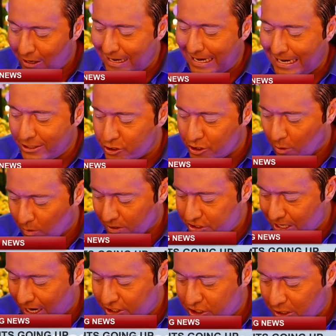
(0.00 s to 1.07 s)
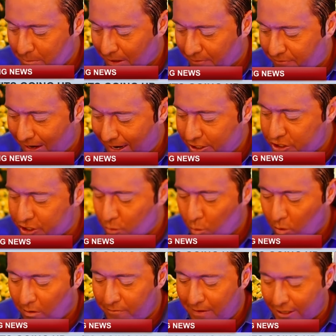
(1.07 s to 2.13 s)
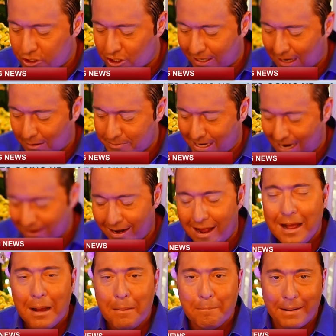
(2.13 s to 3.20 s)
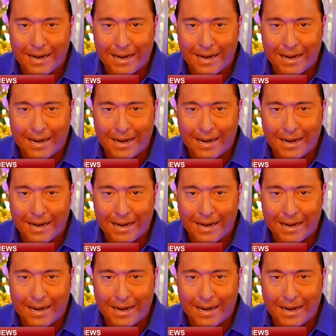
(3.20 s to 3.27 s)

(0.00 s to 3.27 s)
there is no recession, but inflation will eventually come down,